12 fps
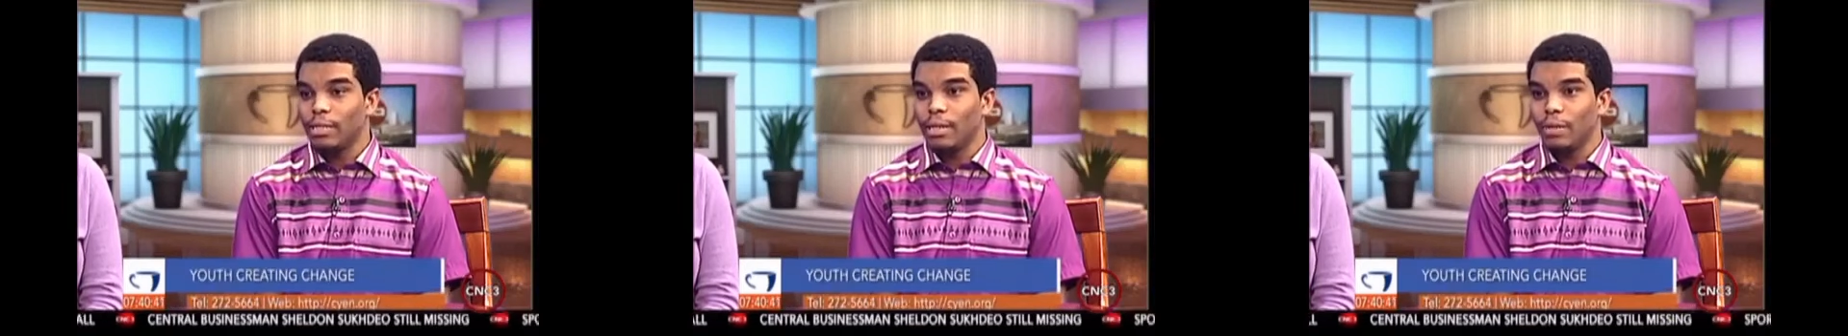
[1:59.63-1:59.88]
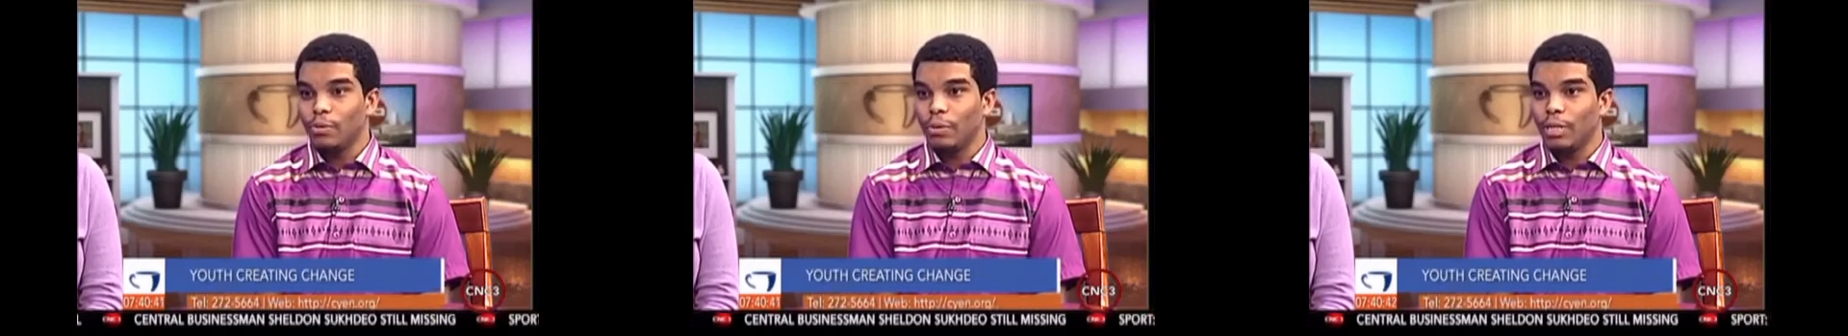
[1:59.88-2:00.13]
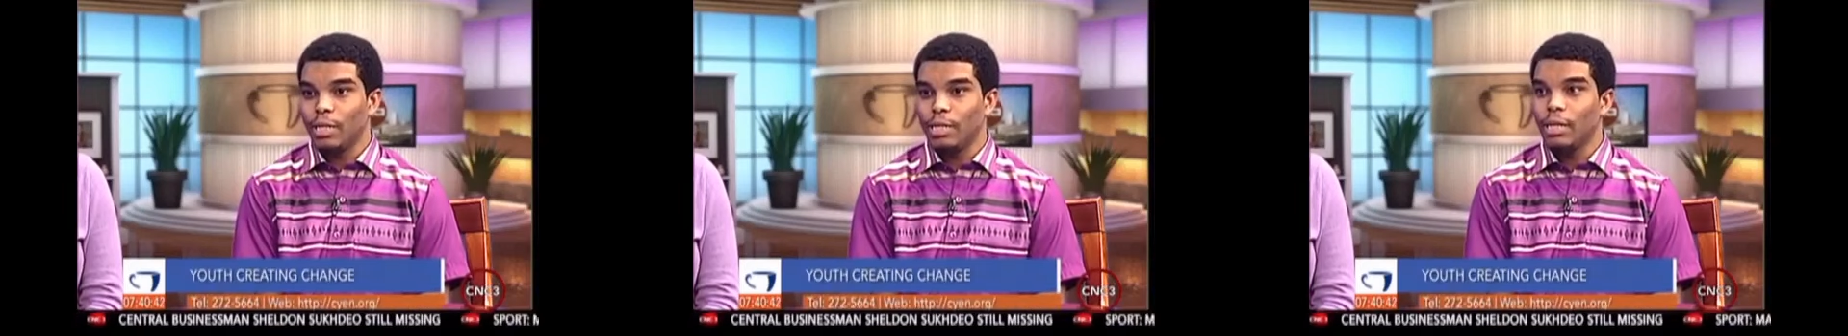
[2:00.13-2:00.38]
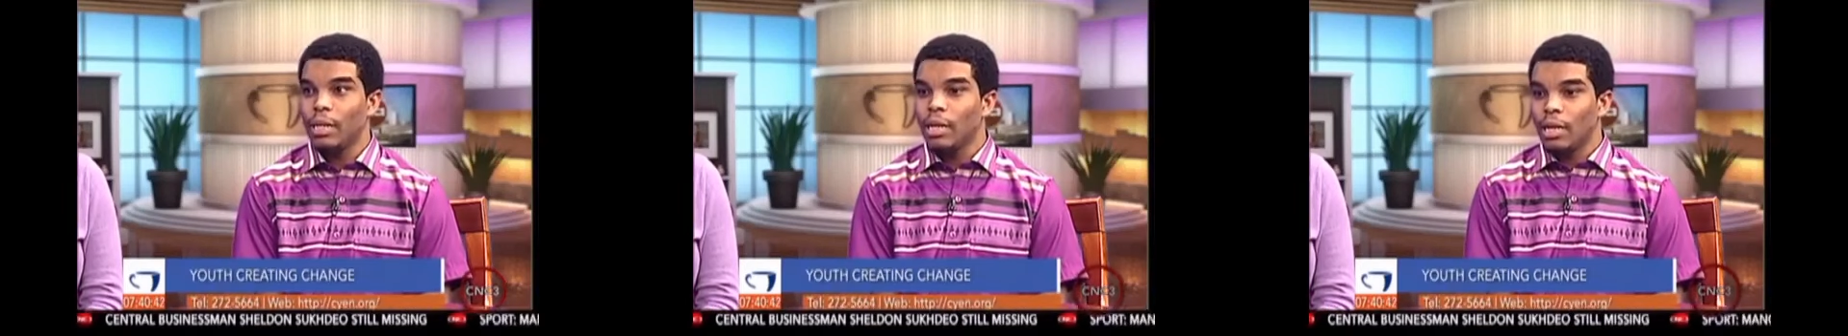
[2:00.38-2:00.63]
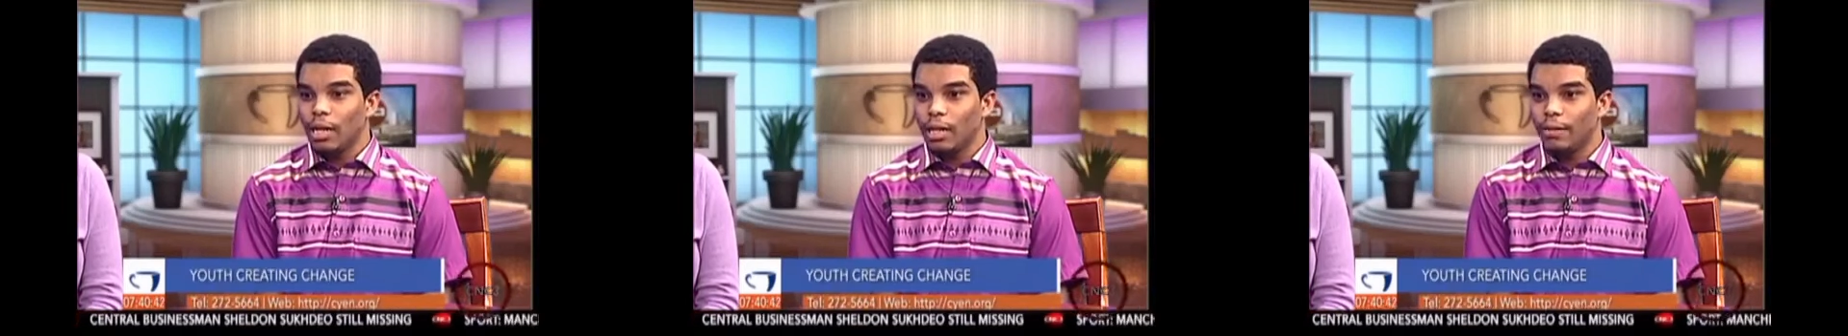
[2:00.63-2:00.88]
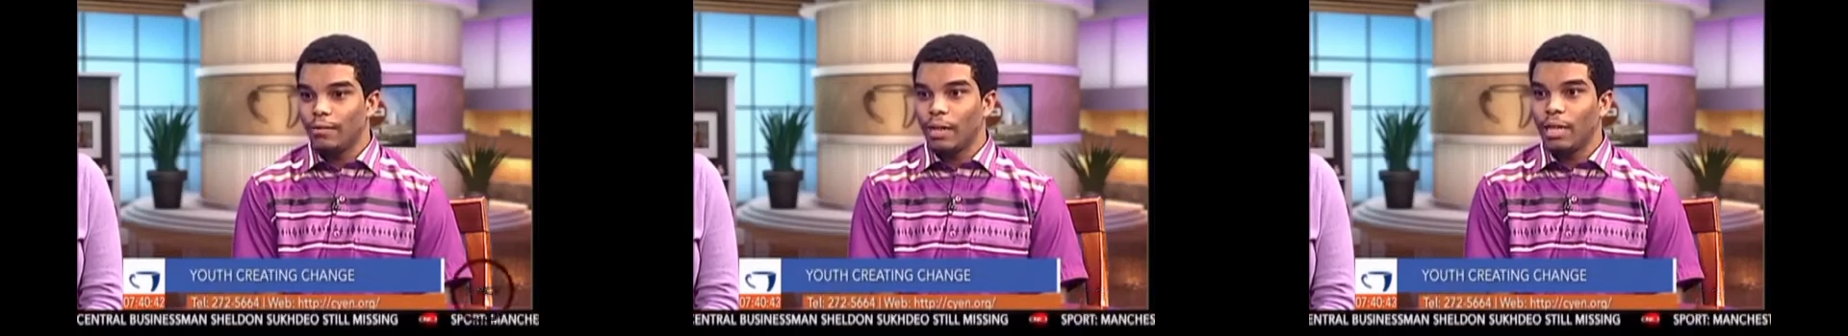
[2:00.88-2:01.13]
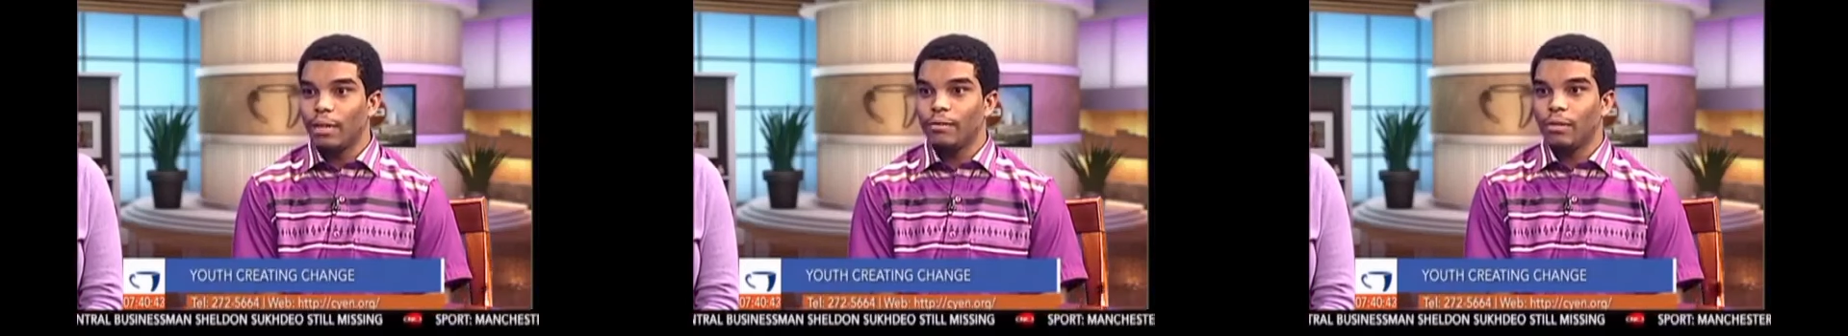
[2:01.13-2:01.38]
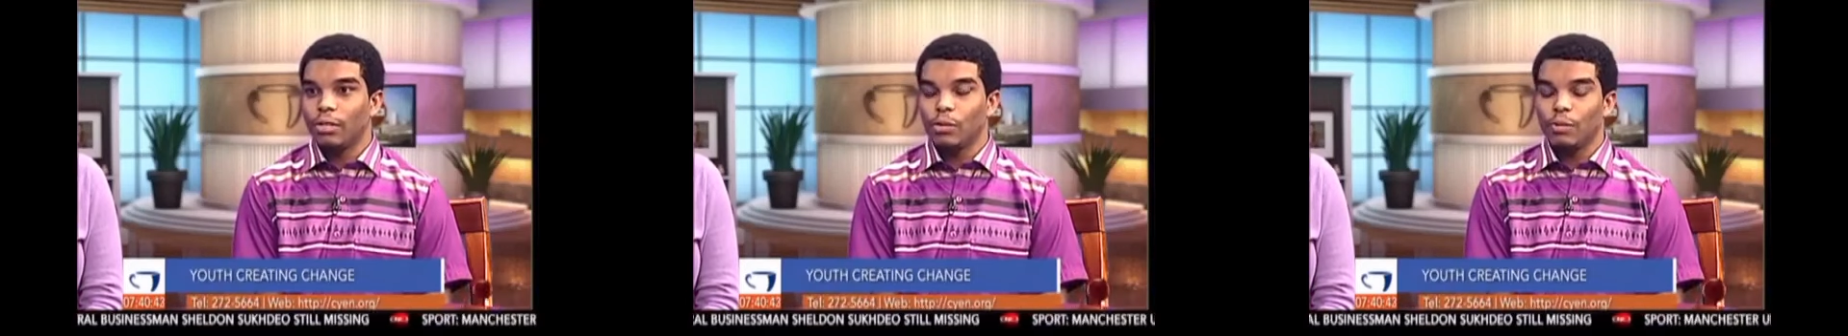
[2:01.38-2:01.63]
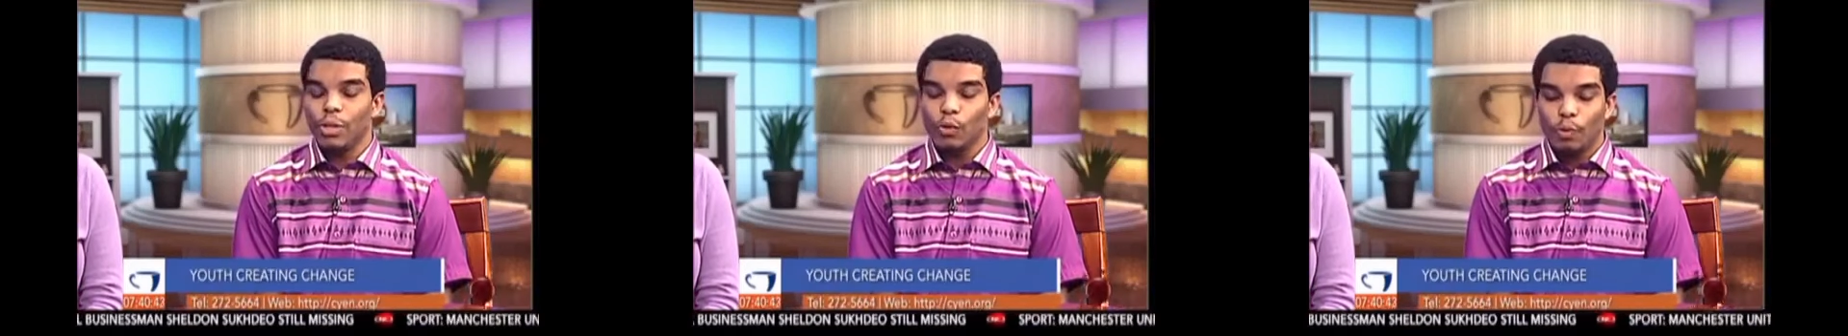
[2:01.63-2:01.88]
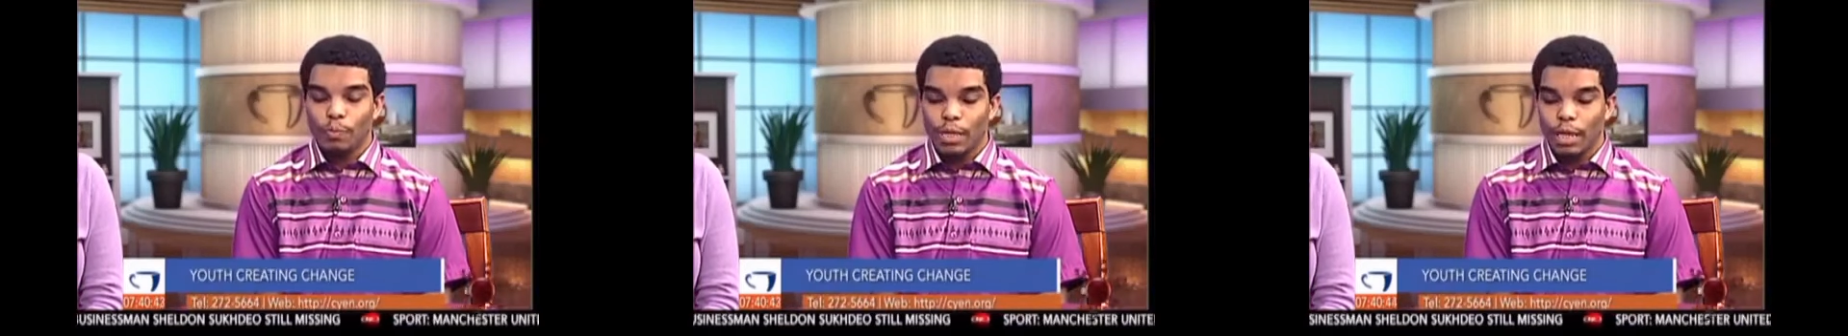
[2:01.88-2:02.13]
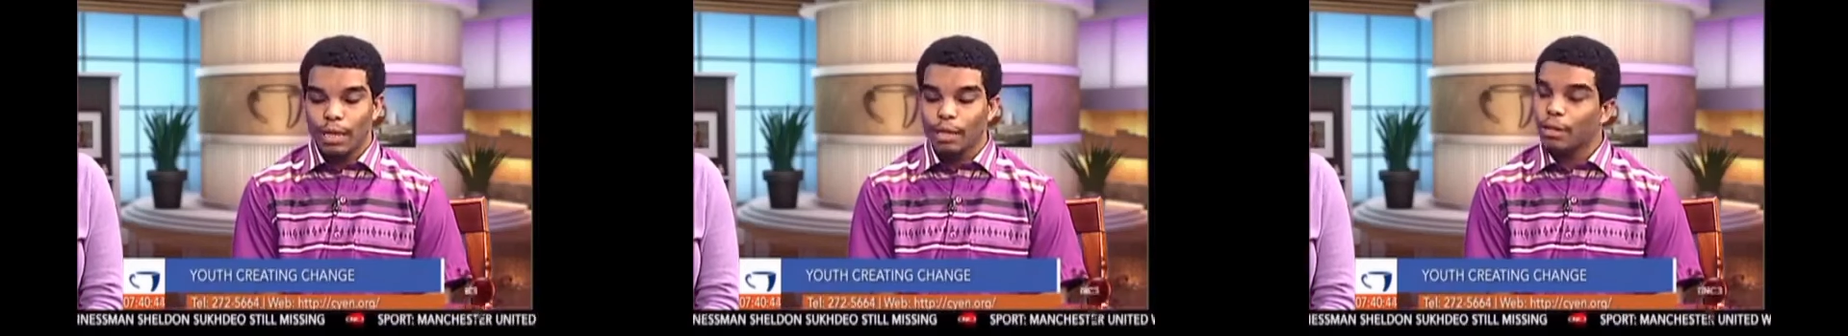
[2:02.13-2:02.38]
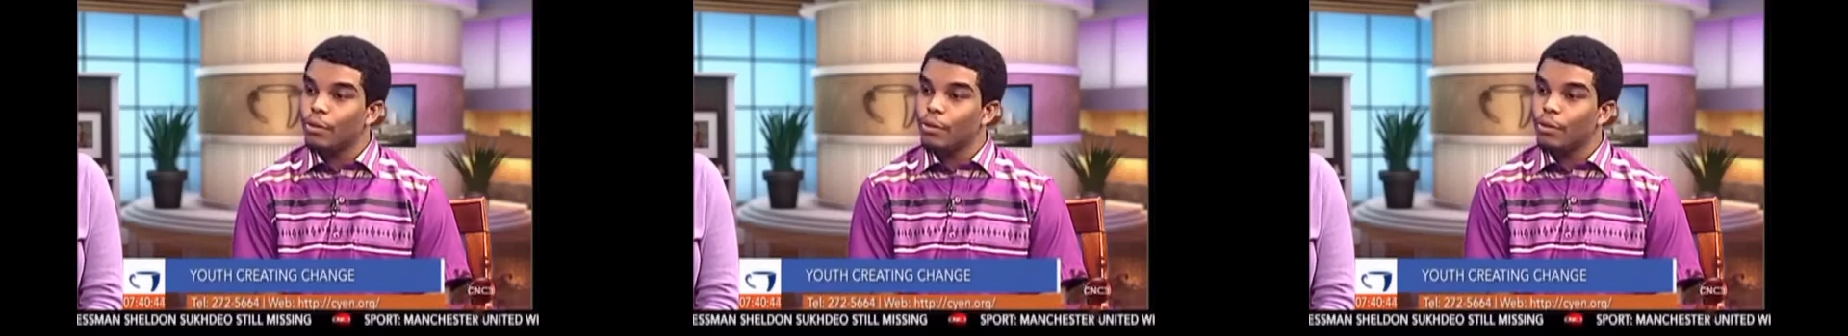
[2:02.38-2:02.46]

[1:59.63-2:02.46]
stakeholders at different levels. So we hope to